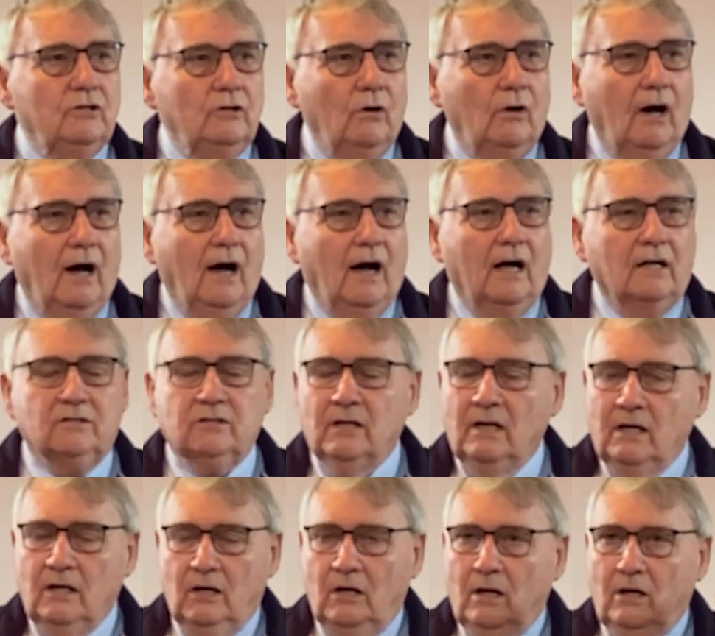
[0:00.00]
your heart,
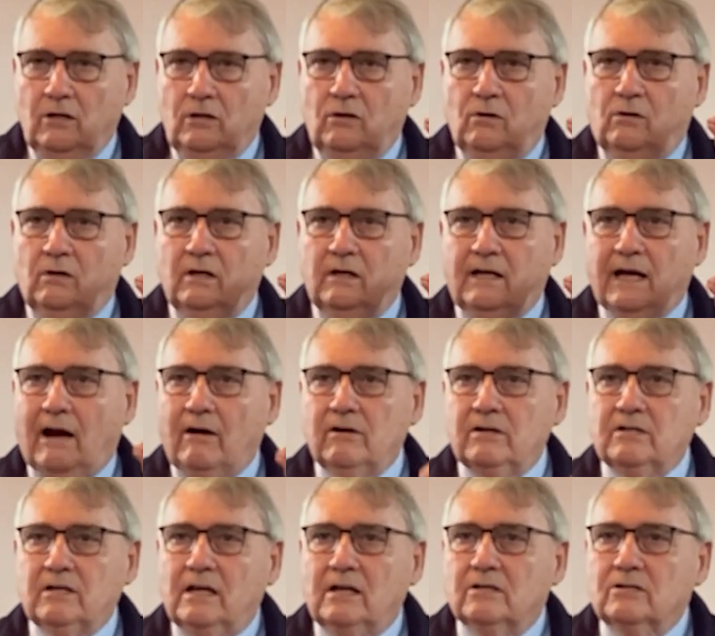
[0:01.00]
you can
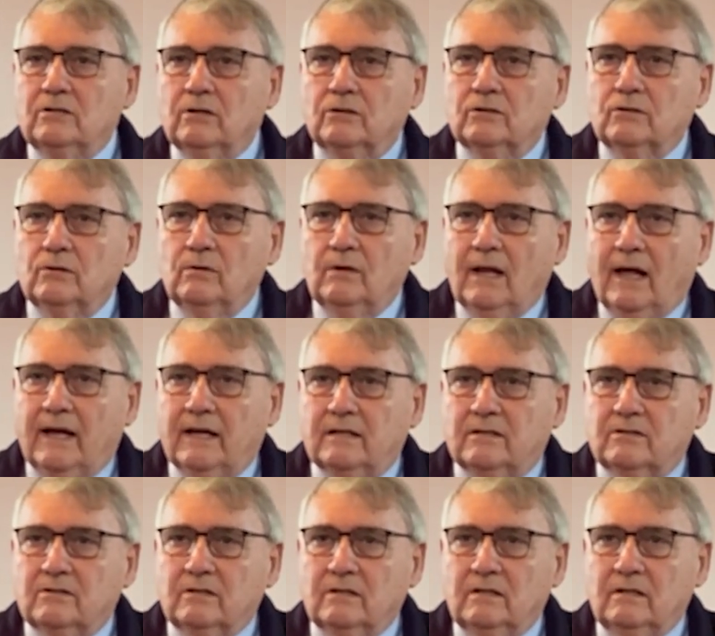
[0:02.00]
guarantee it's not too late.
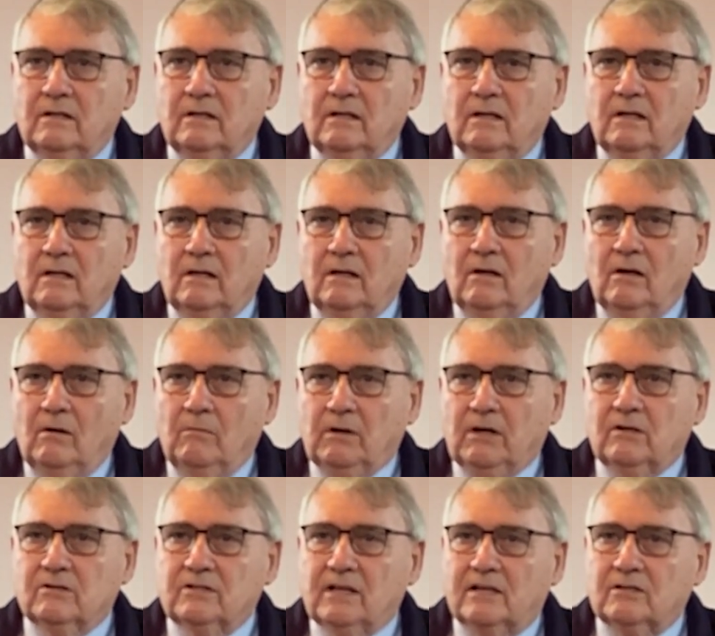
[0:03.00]

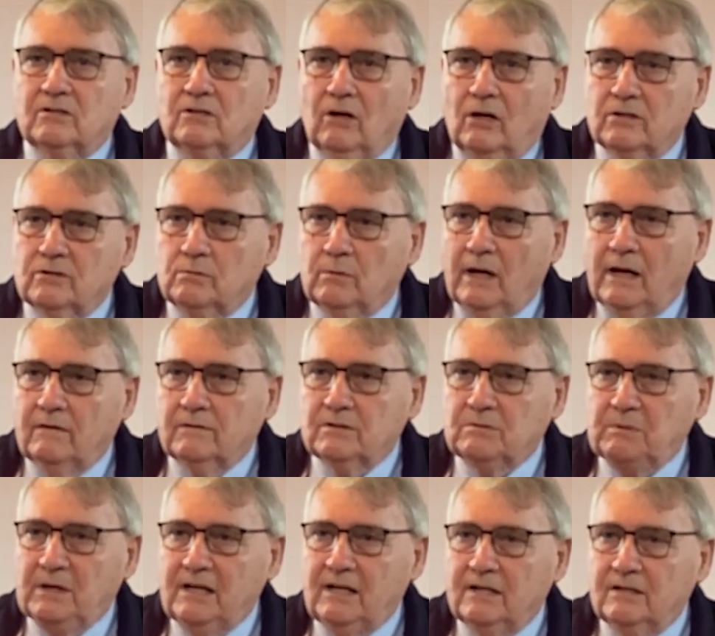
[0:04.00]
Because that's God's way of
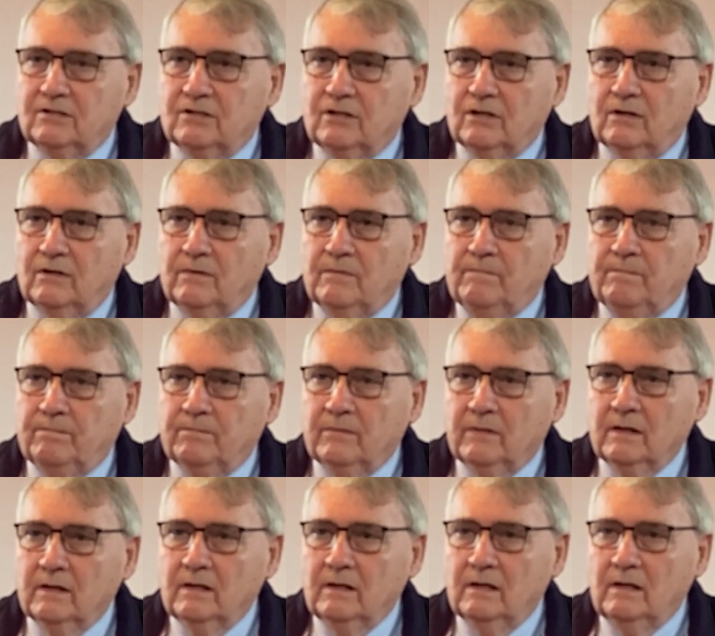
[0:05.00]
speaking to you.
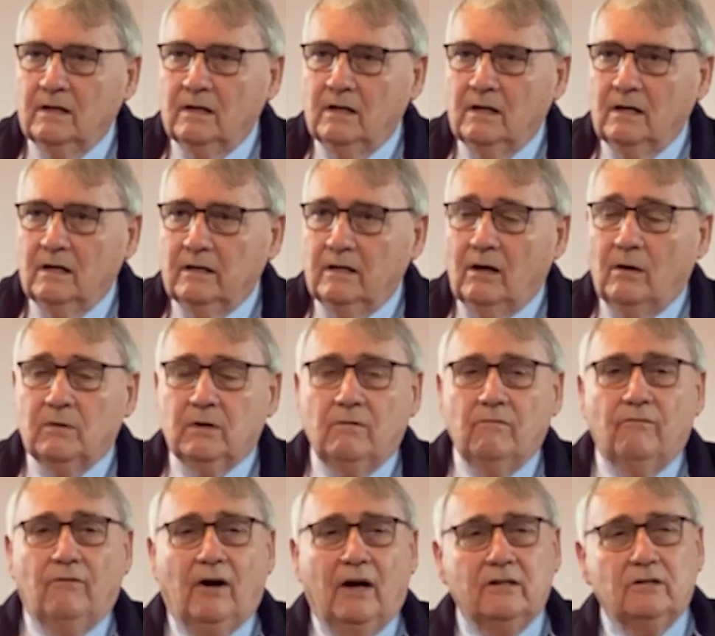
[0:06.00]
And I would
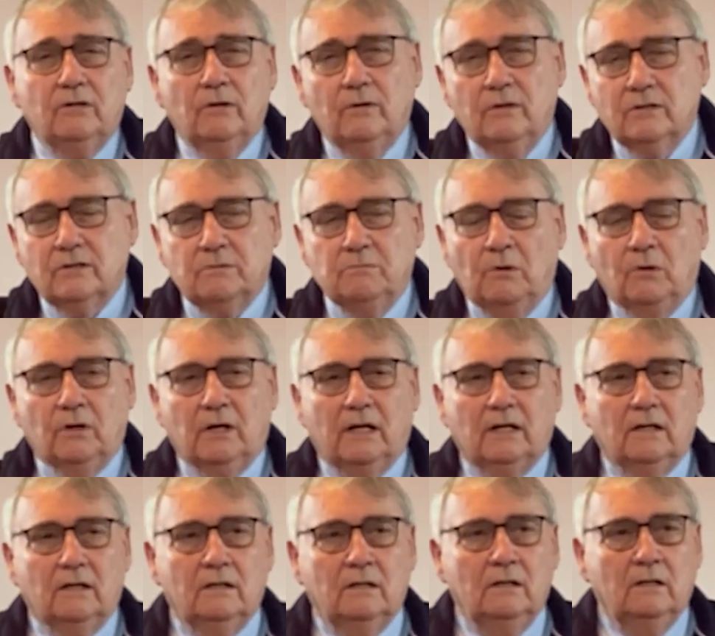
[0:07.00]
invite you this morning
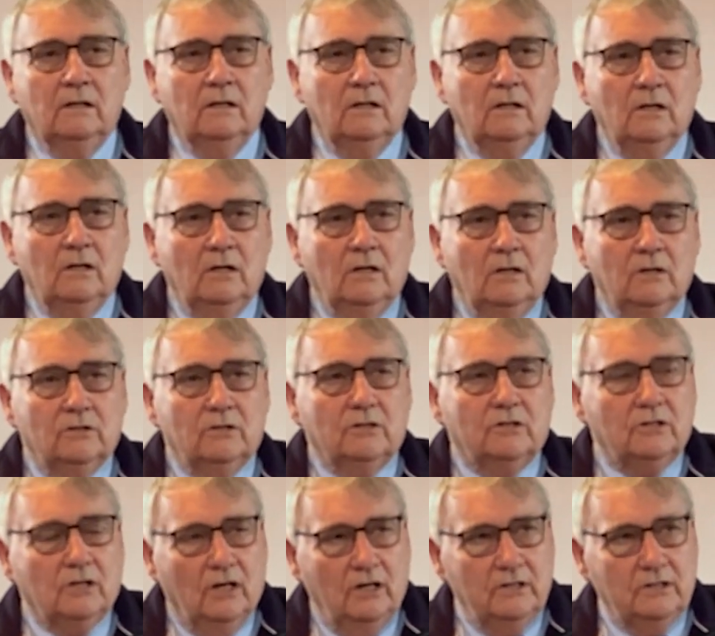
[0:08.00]

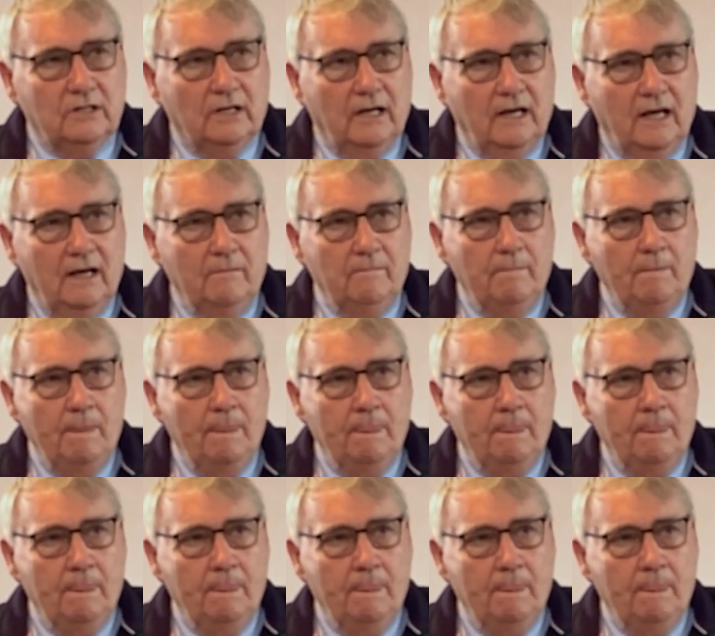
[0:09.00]
to turn to him.